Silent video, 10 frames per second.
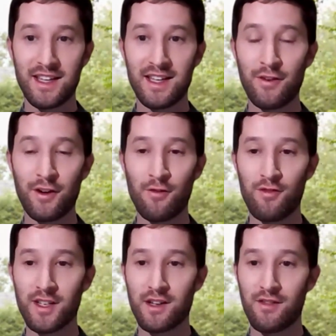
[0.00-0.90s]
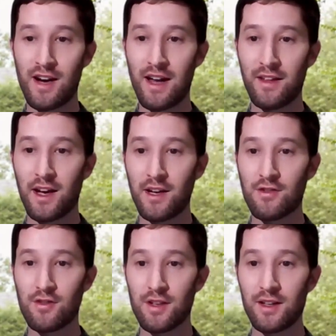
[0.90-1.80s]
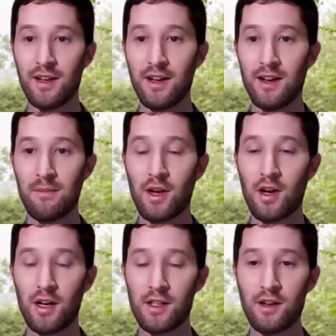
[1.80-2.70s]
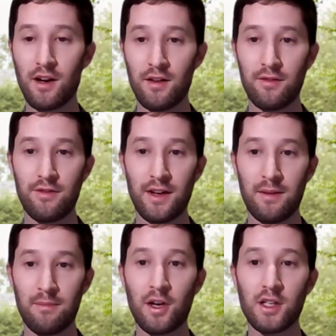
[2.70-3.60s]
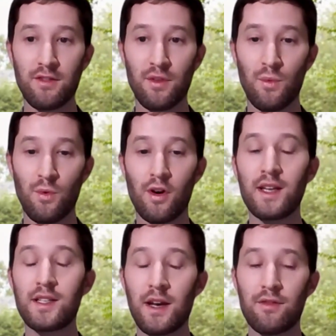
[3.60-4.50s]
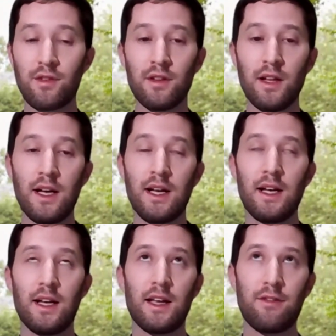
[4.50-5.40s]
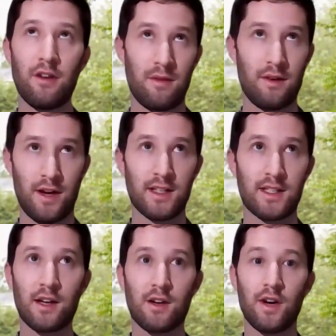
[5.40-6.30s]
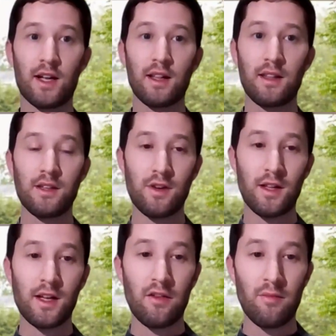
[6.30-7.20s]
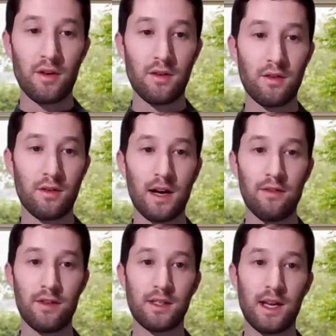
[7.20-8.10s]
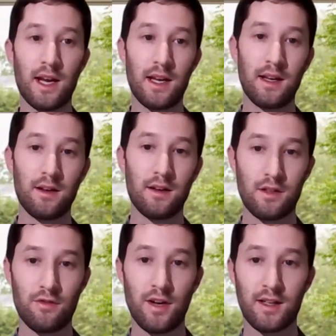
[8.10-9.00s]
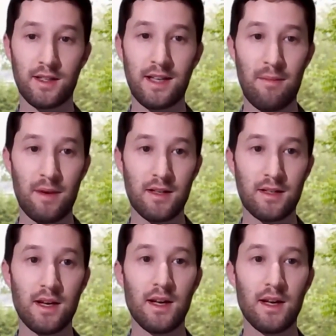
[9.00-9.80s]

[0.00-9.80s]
significant risk around the country because of the war. In general, if I understand correctly, the Israeli government covers any direct damage.